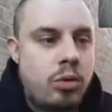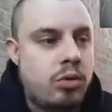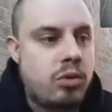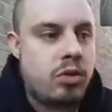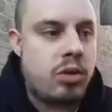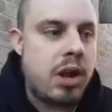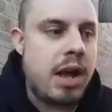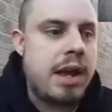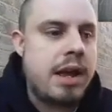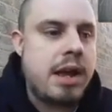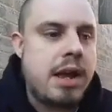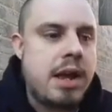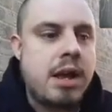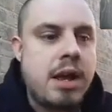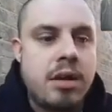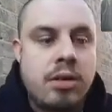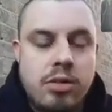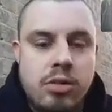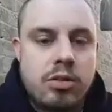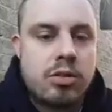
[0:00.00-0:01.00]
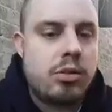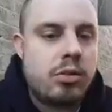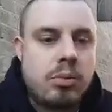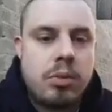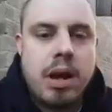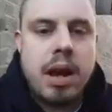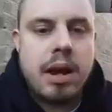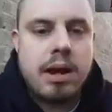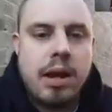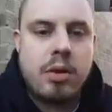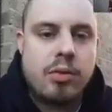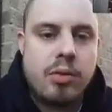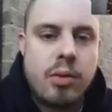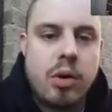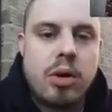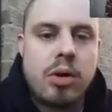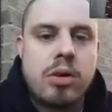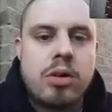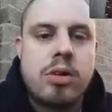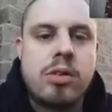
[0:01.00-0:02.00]
just lay here and just hand out
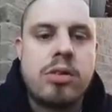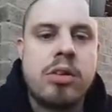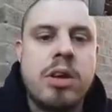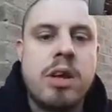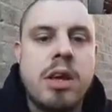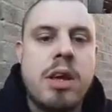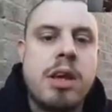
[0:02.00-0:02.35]
flyers,